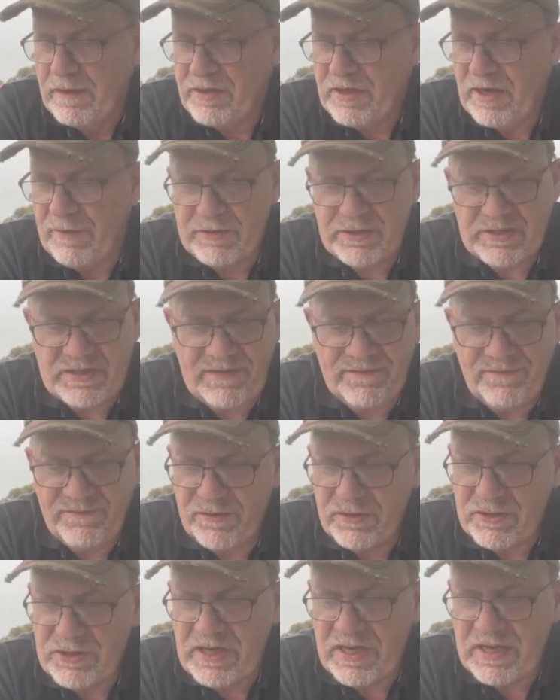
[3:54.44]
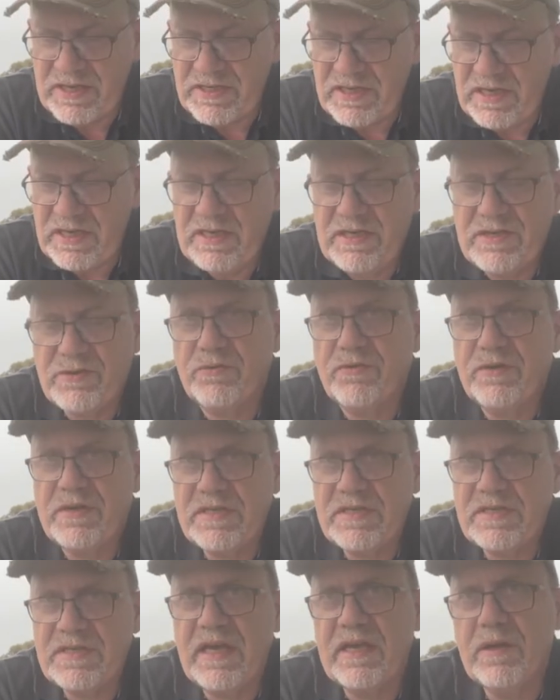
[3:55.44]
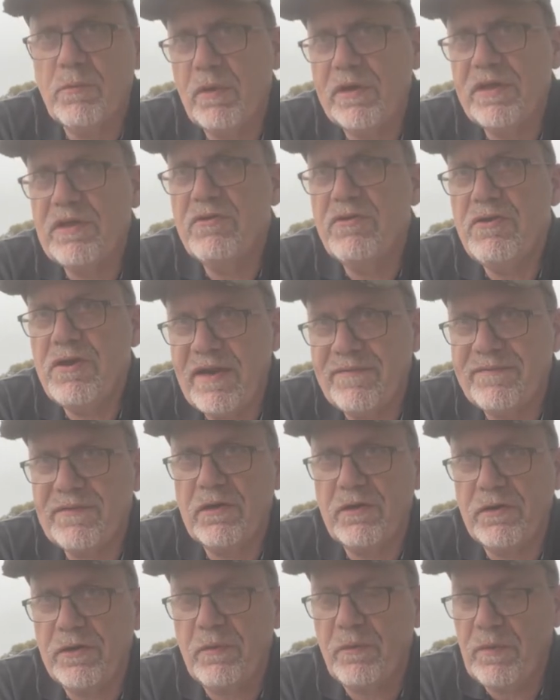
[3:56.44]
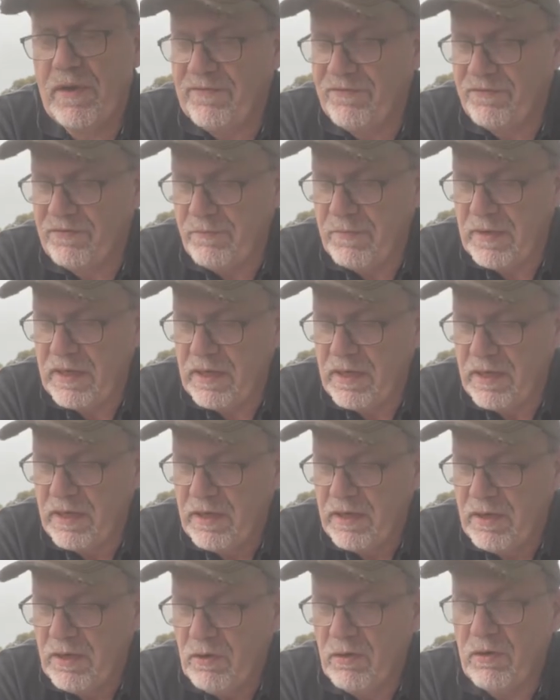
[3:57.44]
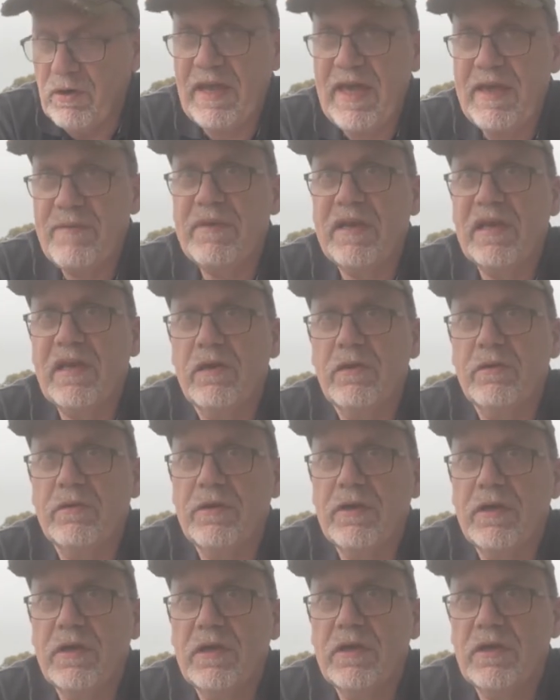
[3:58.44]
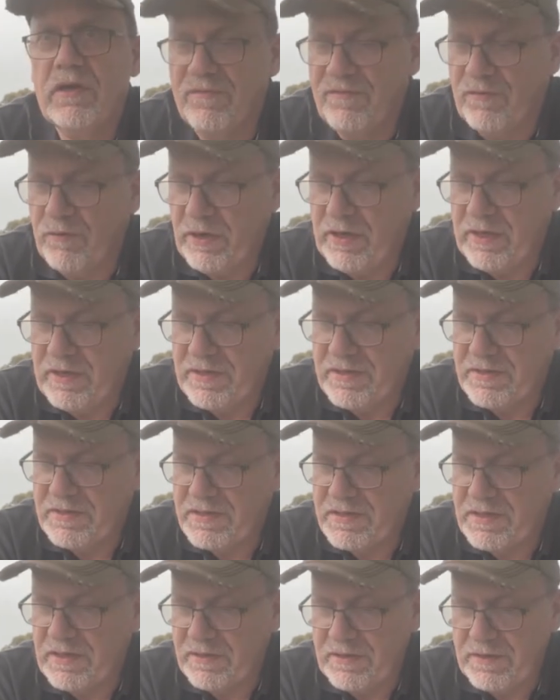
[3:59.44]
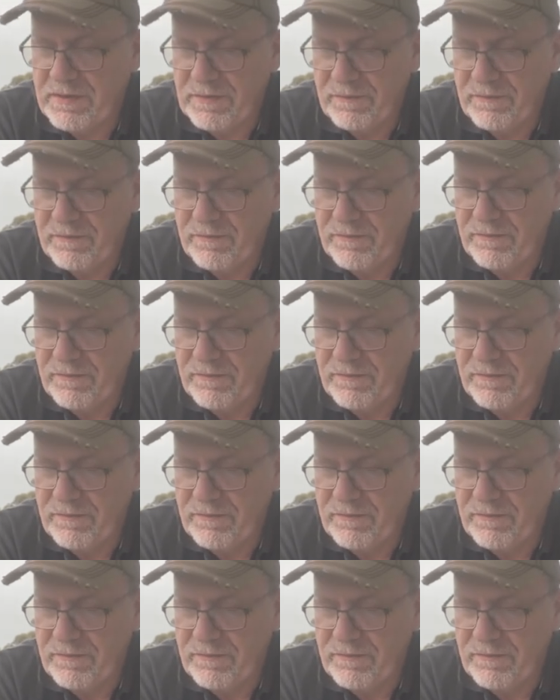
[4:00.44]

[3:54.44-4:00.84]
Chapter 7, verse 19, he's already said, will you never look away from me or let me alone for an instant?